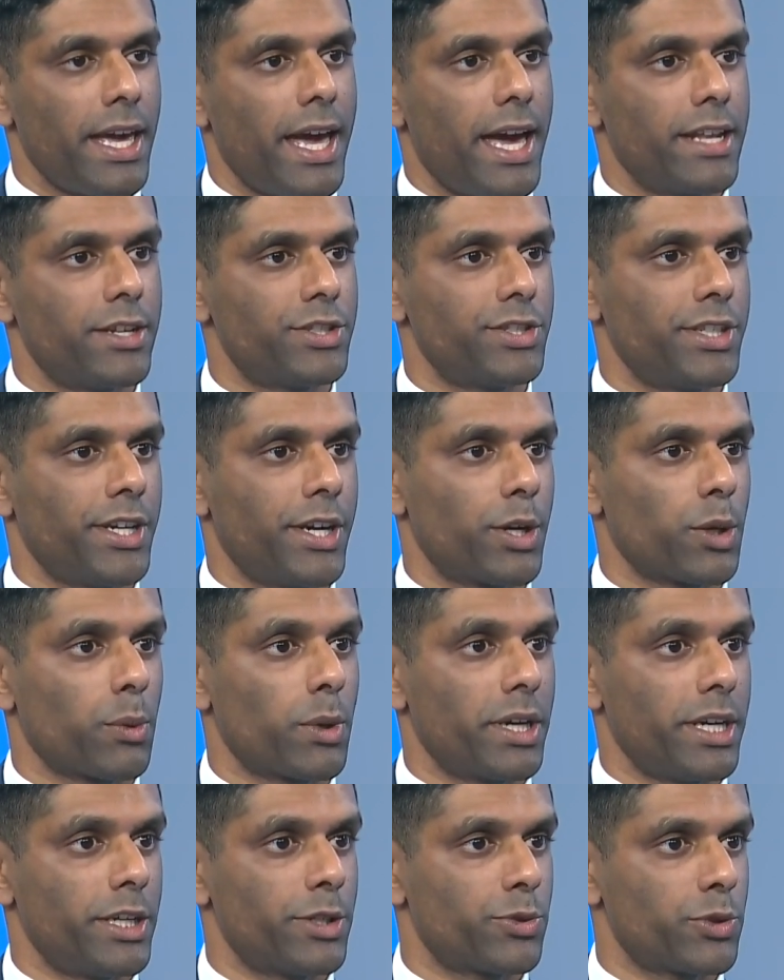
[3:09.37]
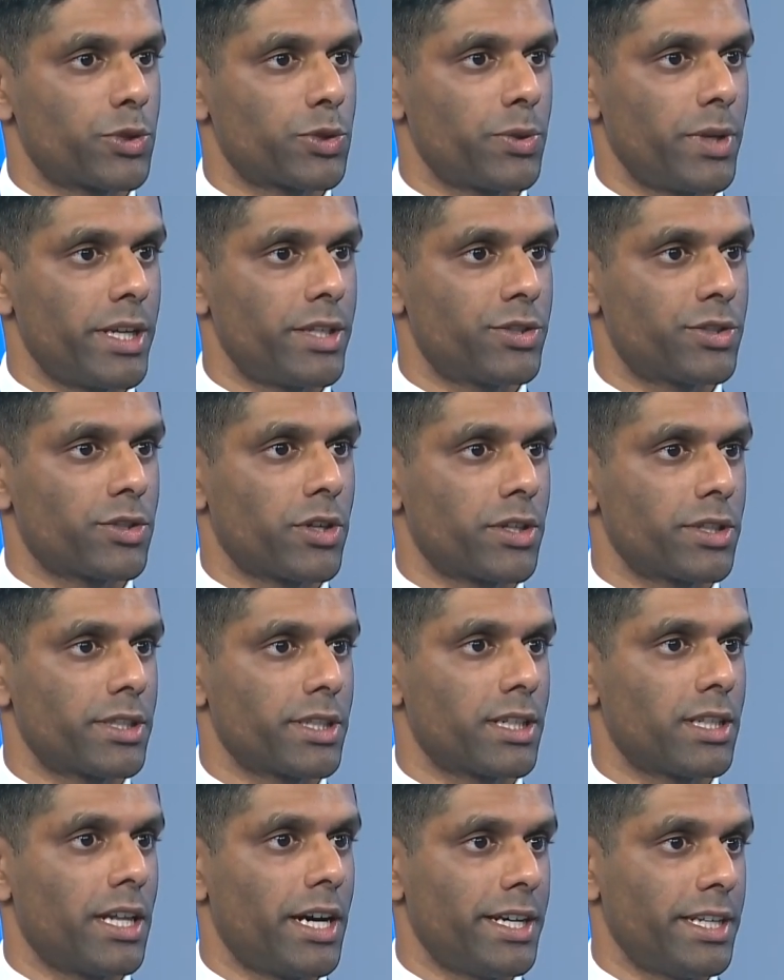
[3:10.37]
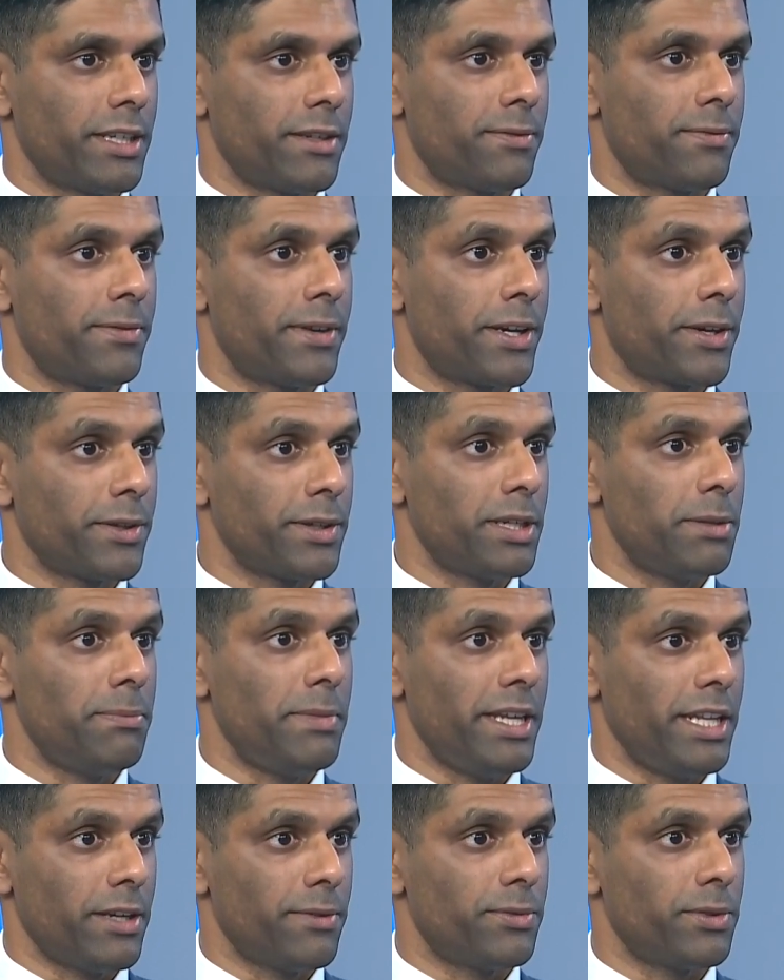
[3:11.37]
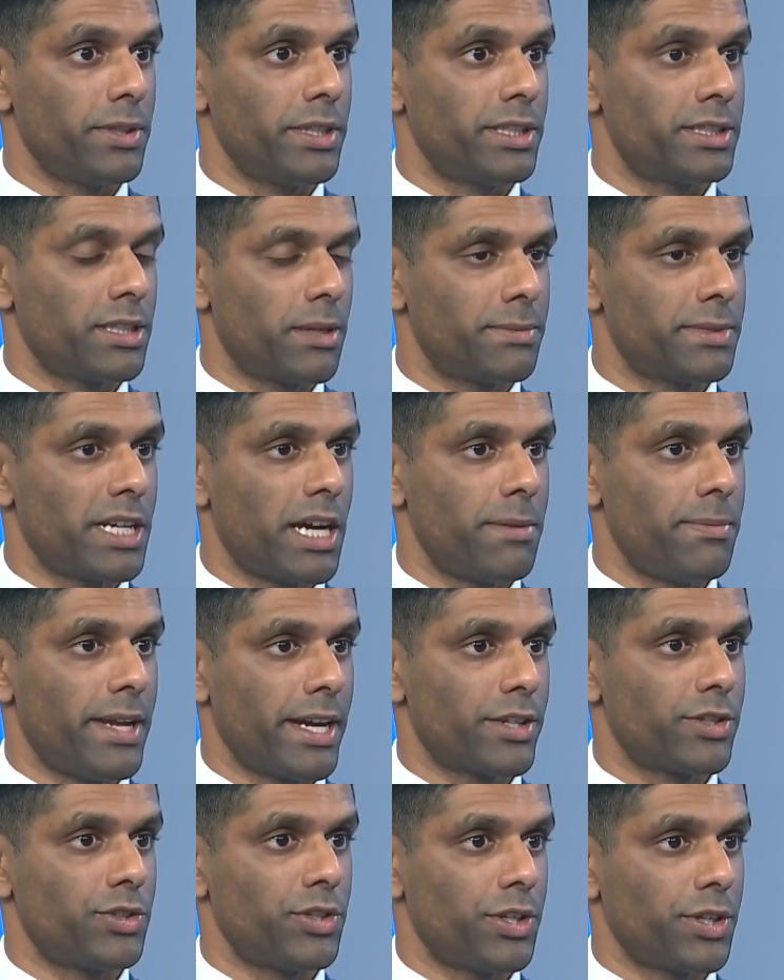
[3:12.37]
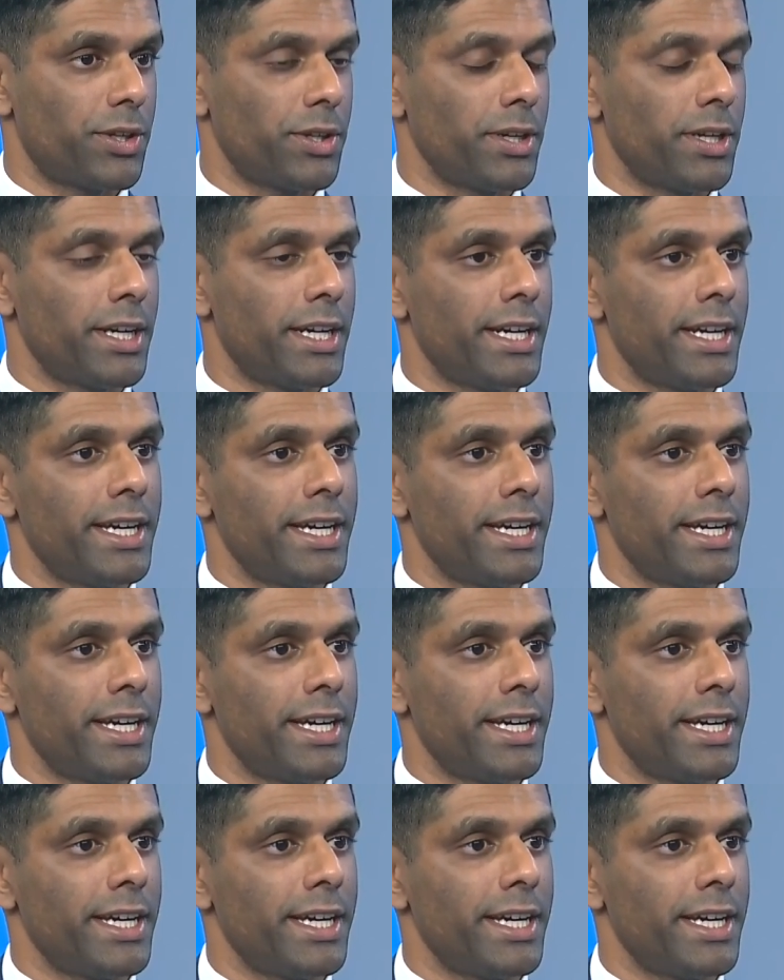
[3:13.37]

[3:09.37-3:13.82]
and a scenario where interest rates start declining fairly meaningfully sometime next year.